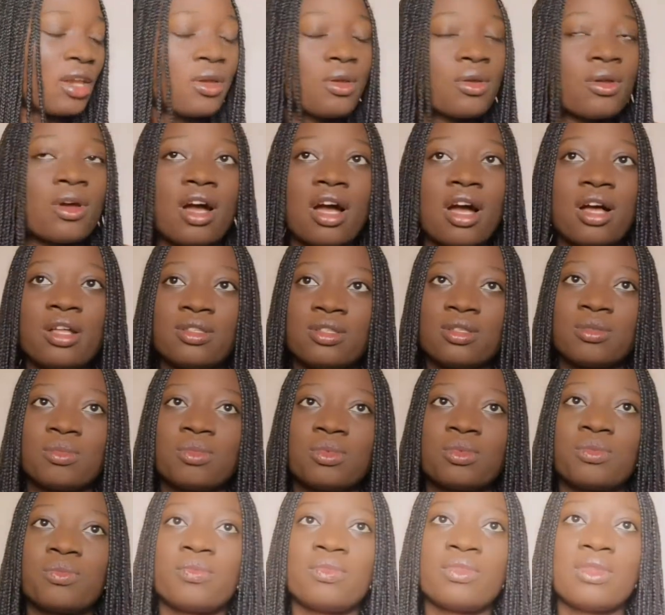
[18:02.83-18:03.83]
I don't know how to,
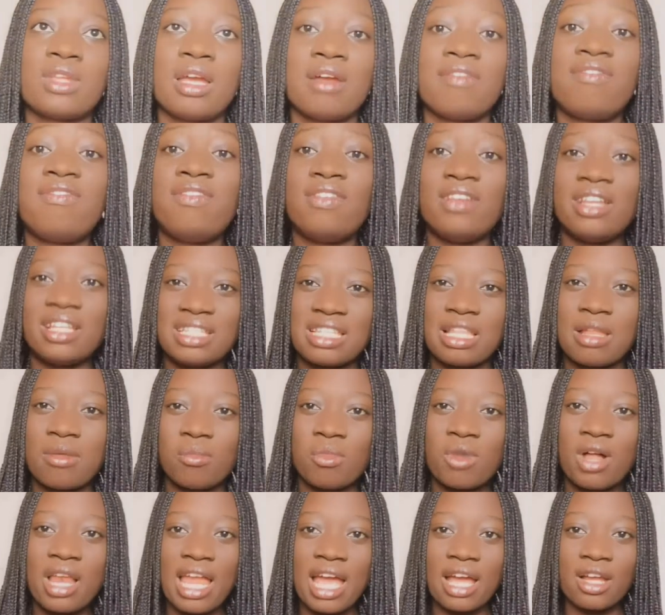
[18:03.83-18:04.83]
it's
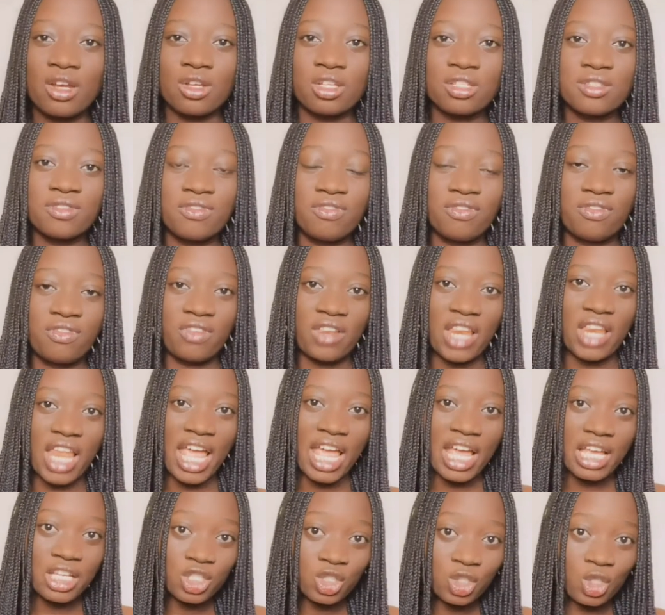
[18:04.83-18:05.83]
more like those
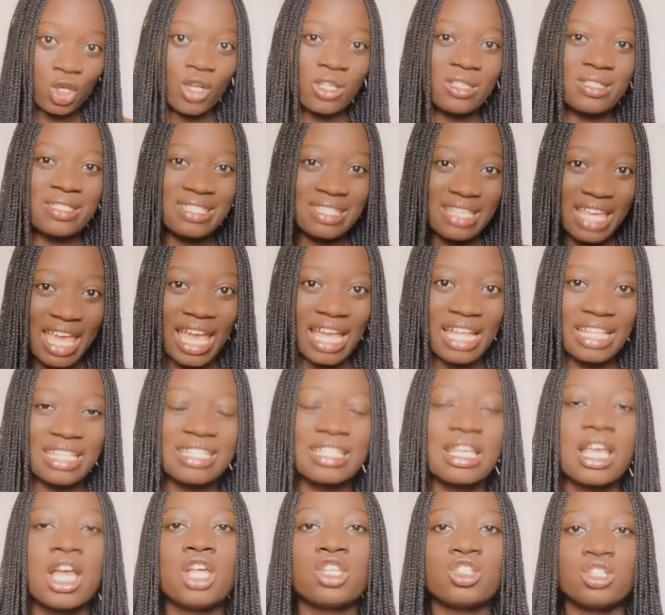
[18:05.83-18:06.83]
flare short
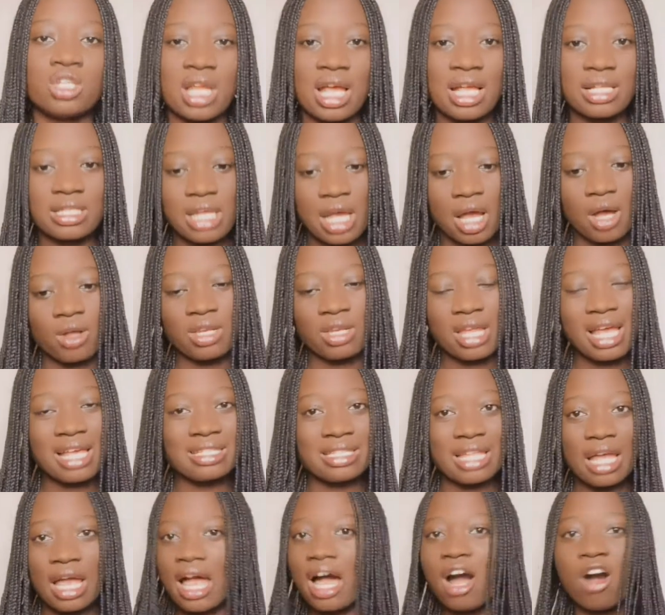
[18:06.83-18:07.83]
skirts. So that's
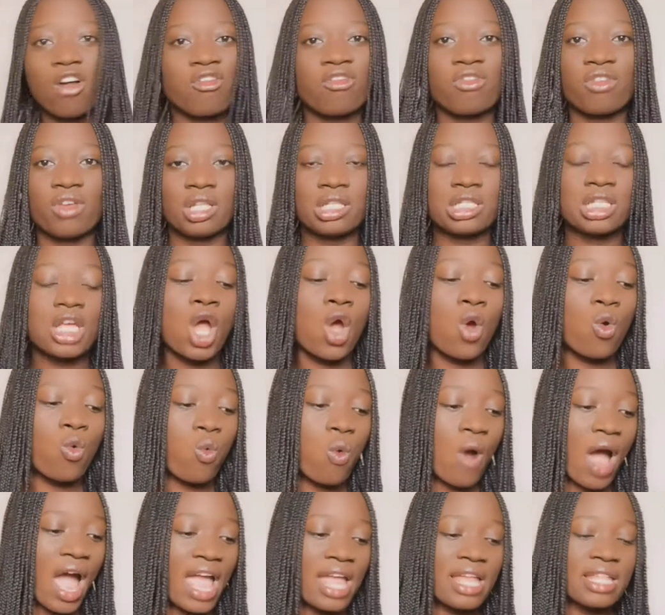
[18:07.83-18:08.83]
the outfit.
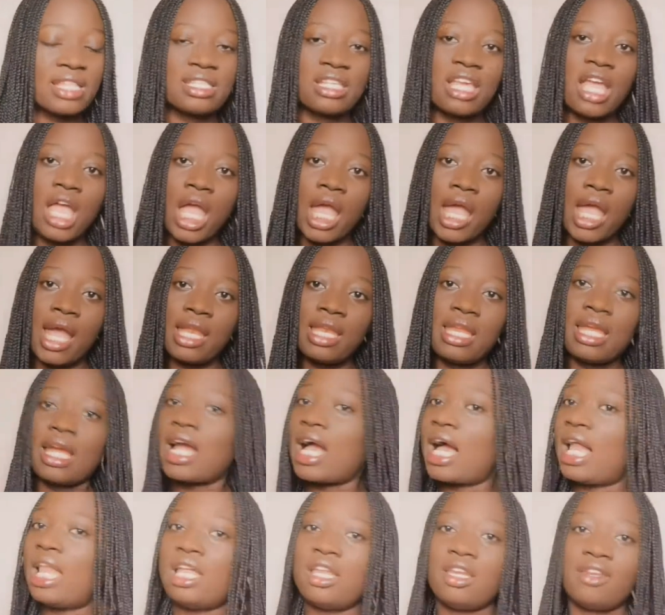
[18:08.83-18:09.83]
White, any
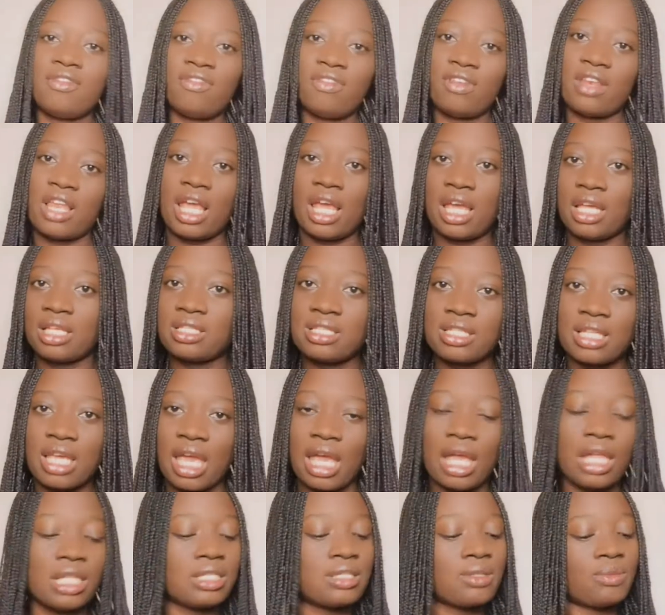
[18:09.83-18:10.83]
colored flare
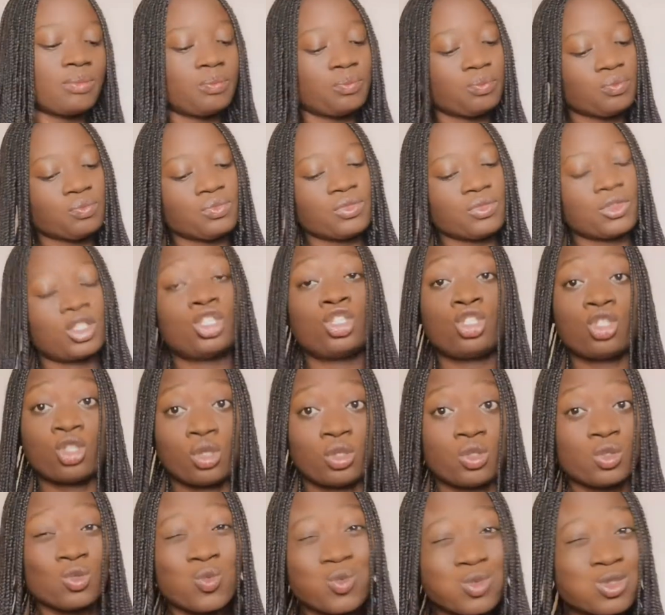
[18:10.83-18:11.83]
skirt,
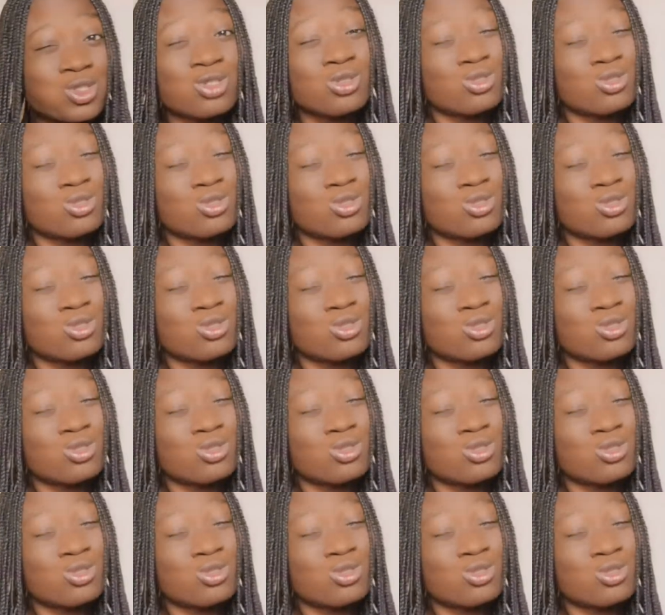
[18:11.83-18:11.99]
short,